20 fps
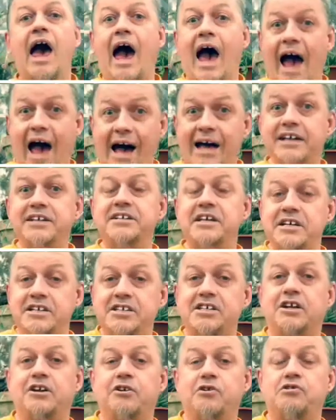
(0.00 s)
and its
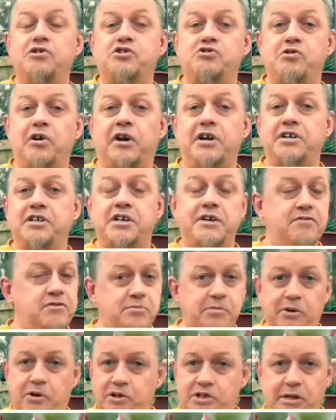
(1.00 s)
close relatives,
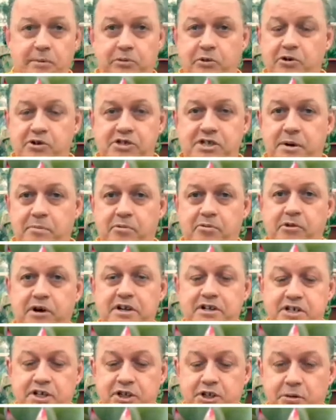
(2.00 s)
because I'm not
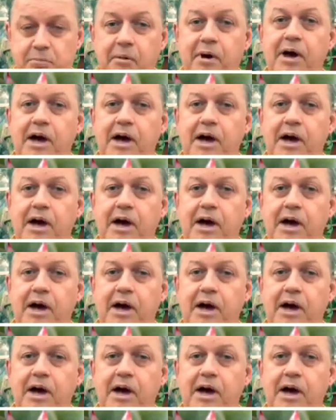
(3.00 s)
separating them,